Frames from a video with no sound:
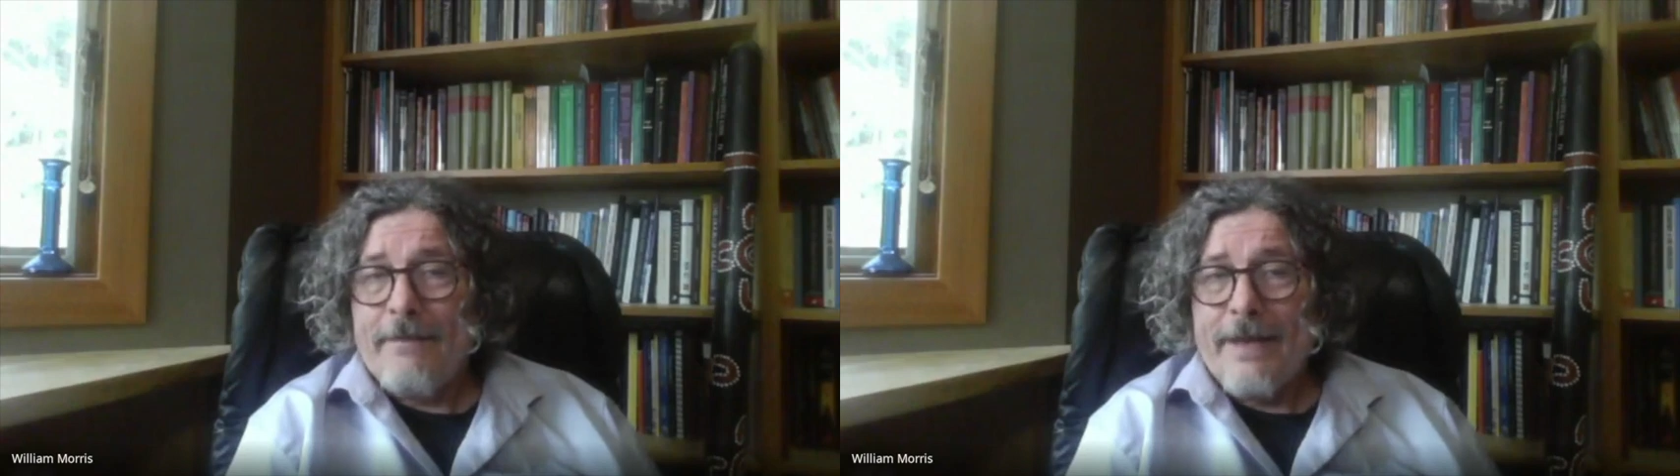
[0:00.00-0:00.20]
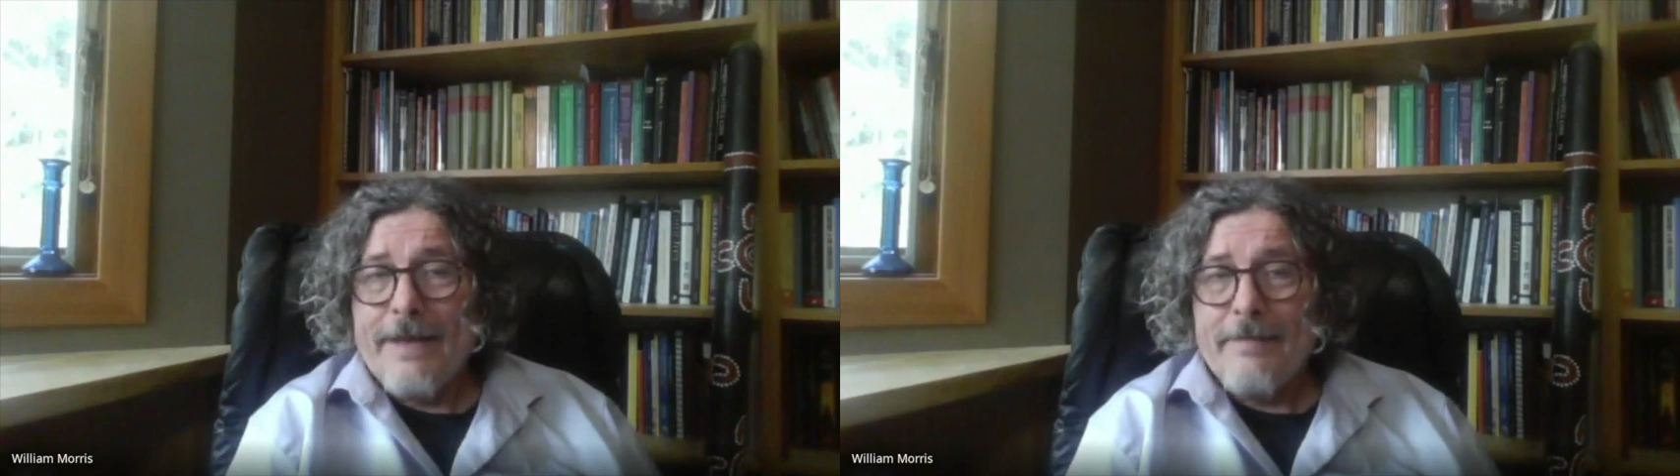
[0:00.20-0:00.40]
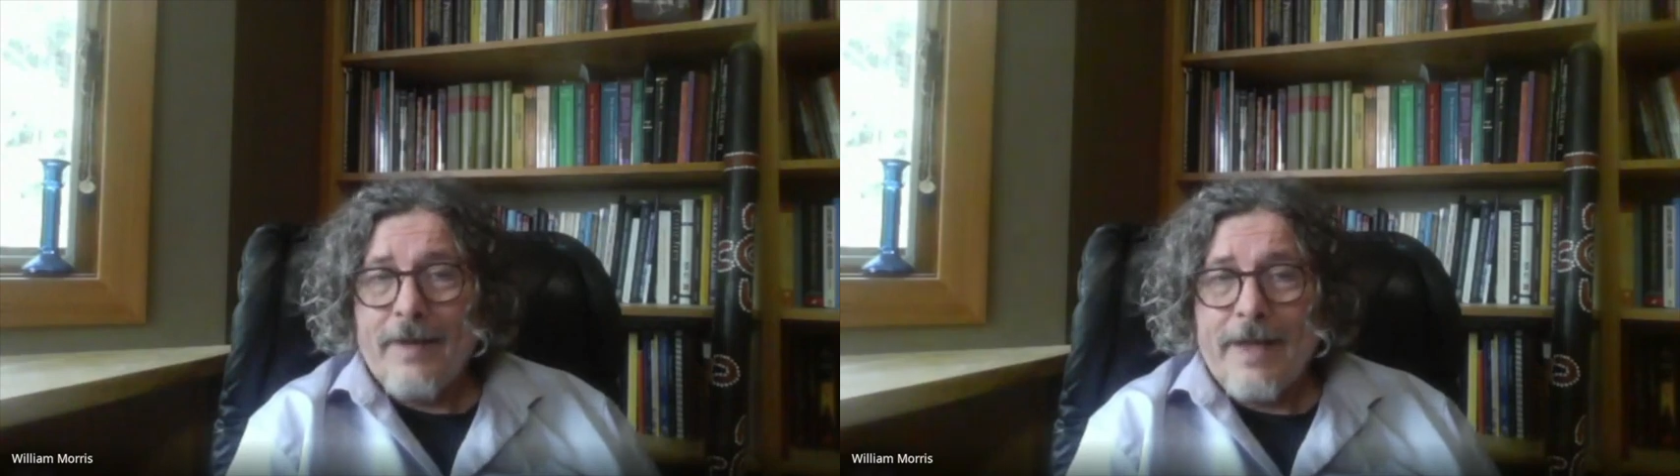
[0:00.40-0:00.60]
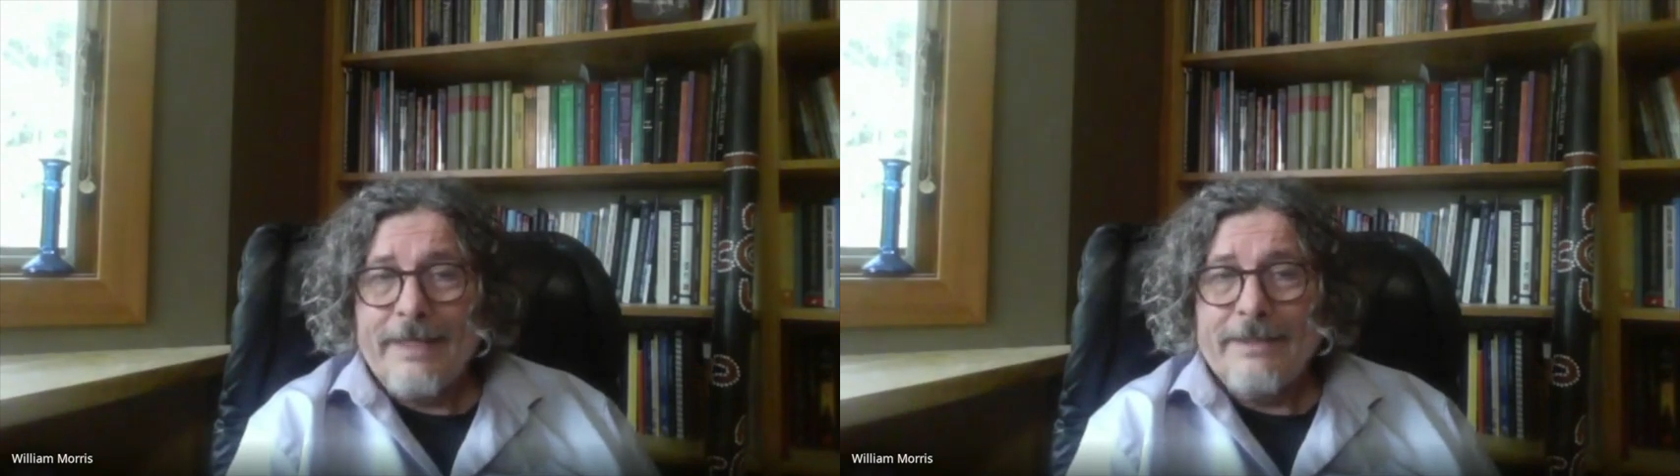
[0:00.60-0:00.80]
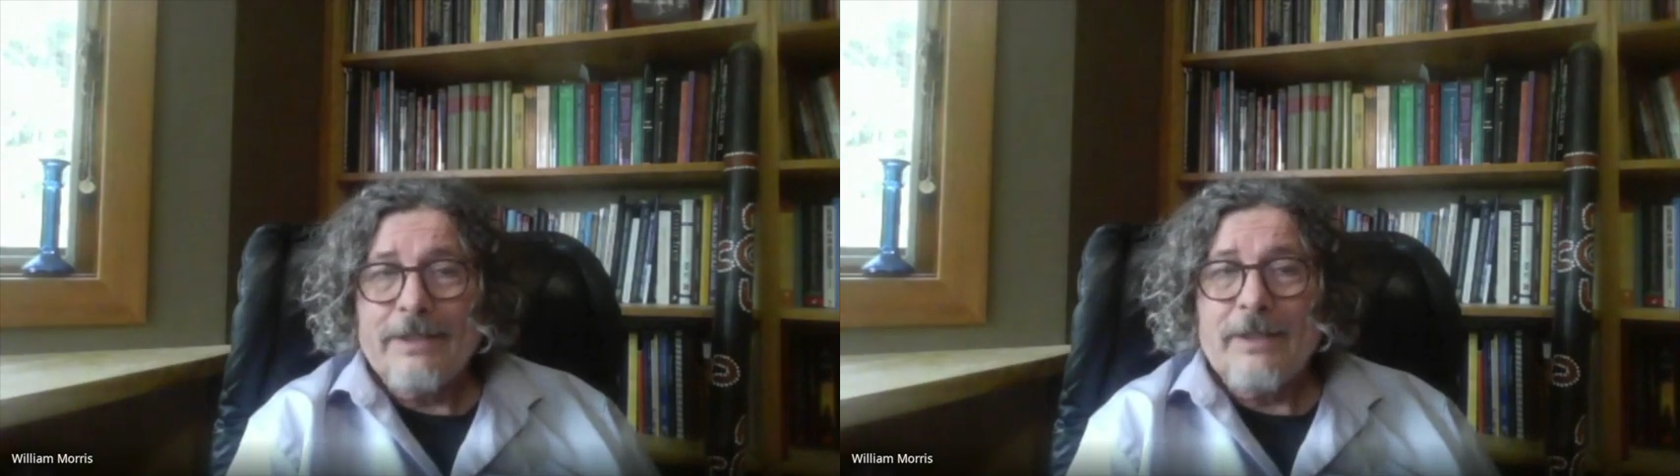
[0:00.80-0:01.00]
family,
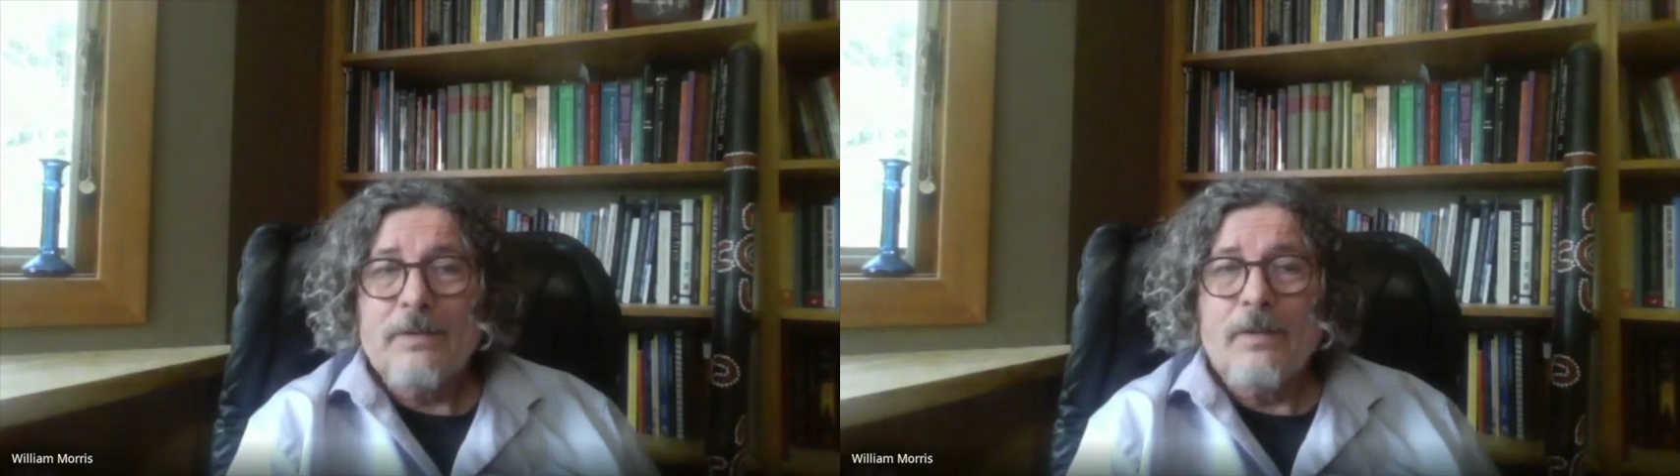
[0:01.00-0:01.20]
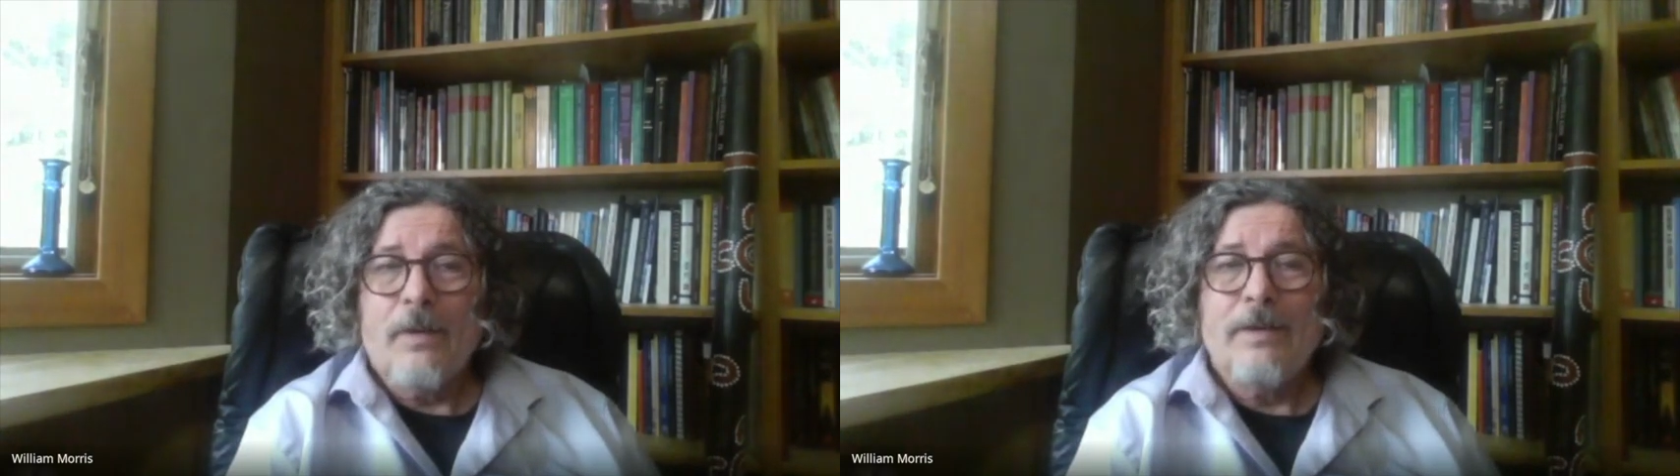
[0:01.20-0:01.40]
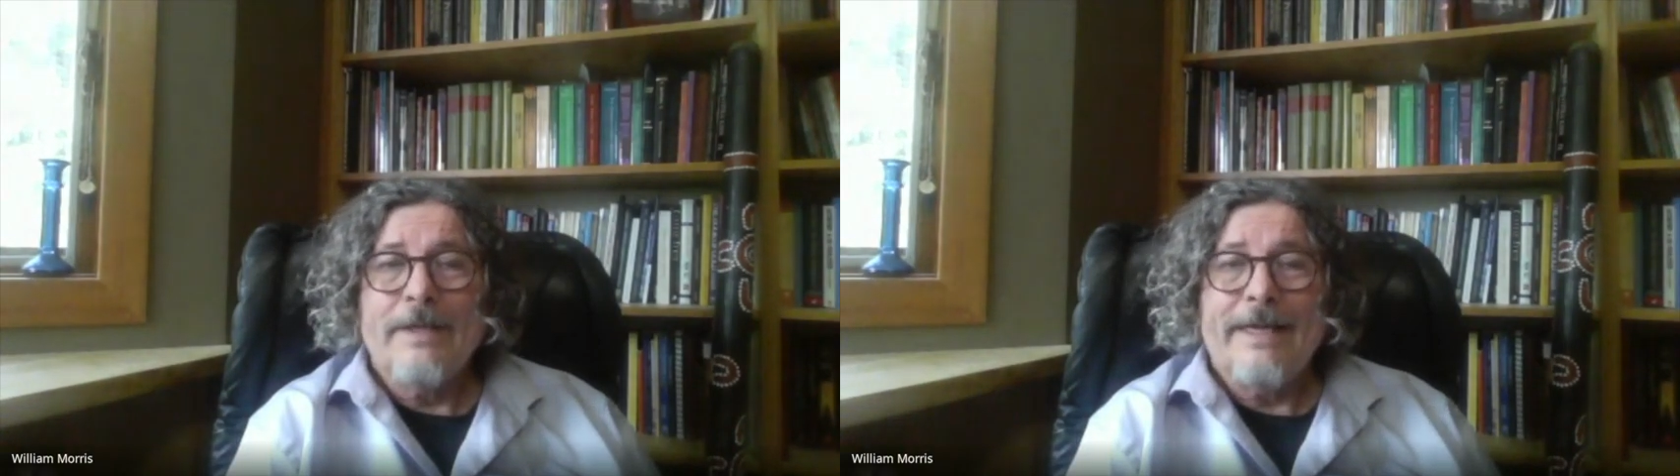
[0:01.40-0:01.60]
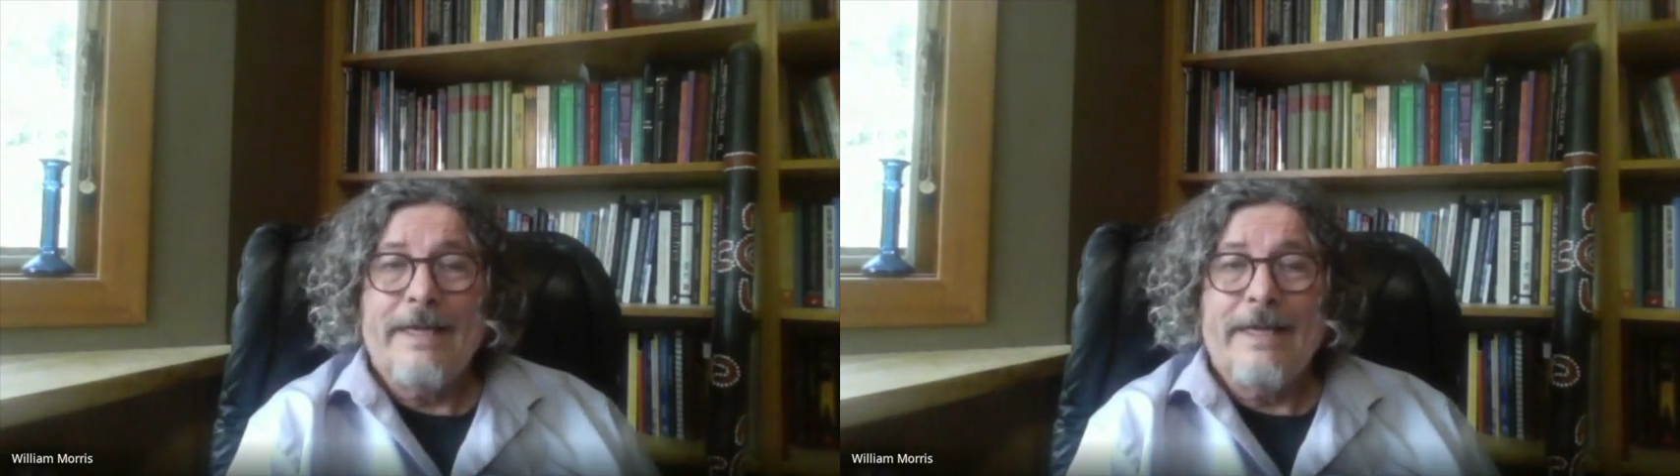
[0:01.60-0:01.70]
I took a role